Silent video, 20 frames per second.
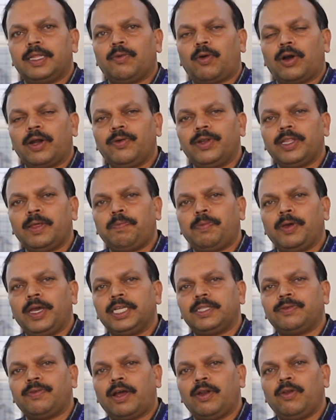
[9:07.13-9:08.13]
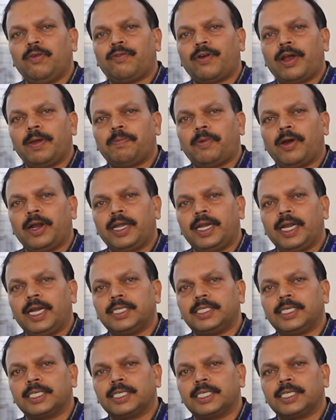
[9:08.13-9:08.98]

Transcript: Whatever the pH value 5.8,